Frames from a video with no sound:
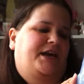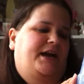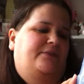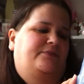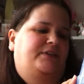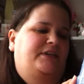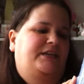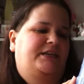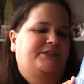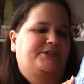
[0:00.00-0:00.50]

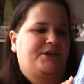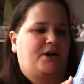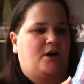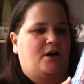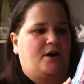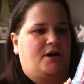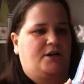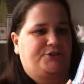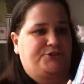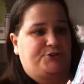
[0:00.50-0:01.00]
And these
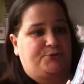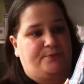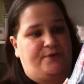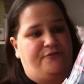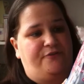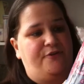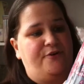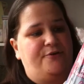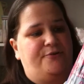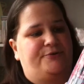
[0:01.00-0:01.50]
are summer
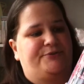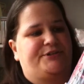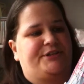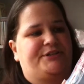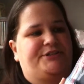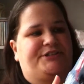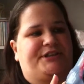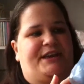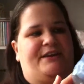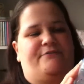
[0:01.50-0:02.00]
fruits,
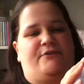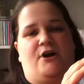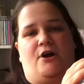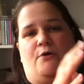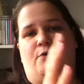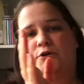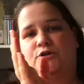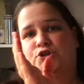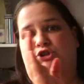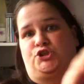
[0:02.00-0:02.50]

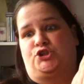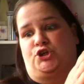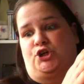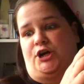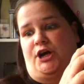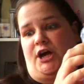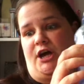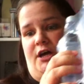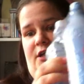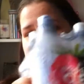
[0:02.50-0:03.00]
zero
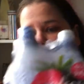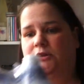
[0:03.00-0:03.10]
sugar.